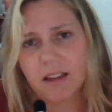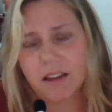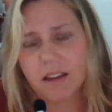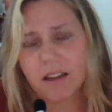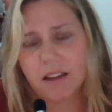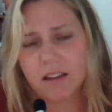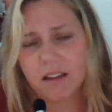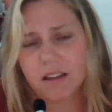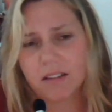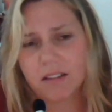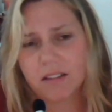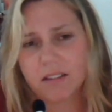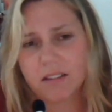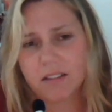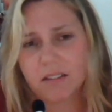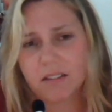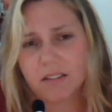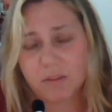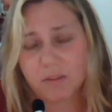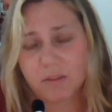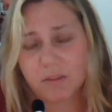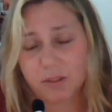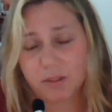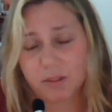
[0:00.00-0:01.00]
And
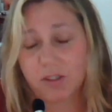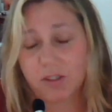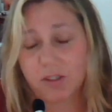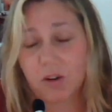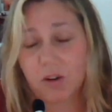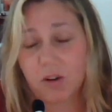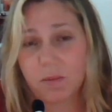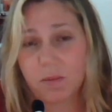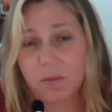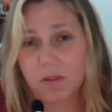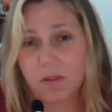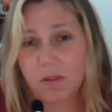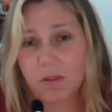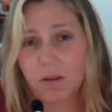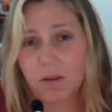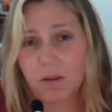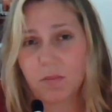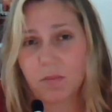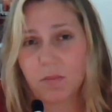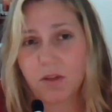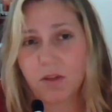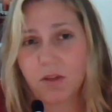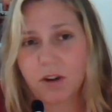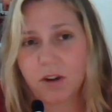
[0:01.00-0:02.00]
well, you know, I'm
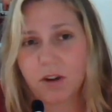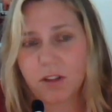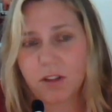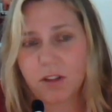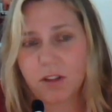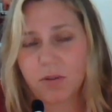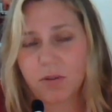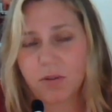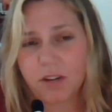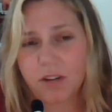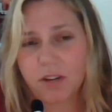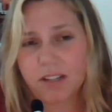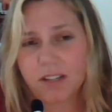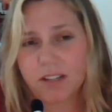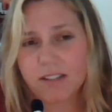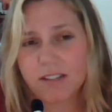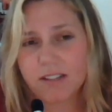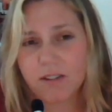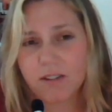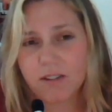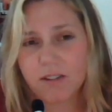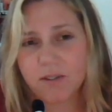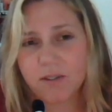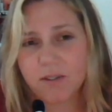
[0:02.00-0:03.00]
I'm 33,
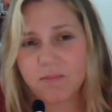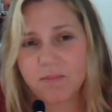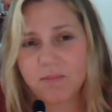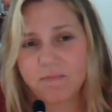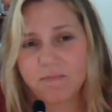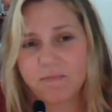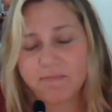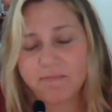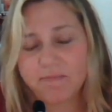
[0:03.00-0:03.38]
so